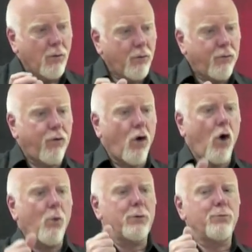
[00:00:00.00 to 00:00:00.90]

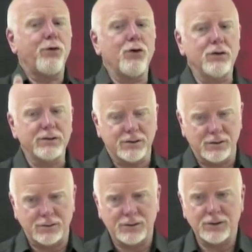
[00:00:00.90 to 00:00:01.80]
forward
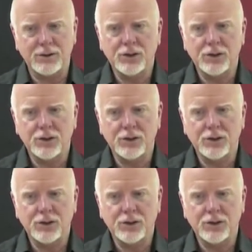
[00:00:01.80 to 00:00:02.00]
person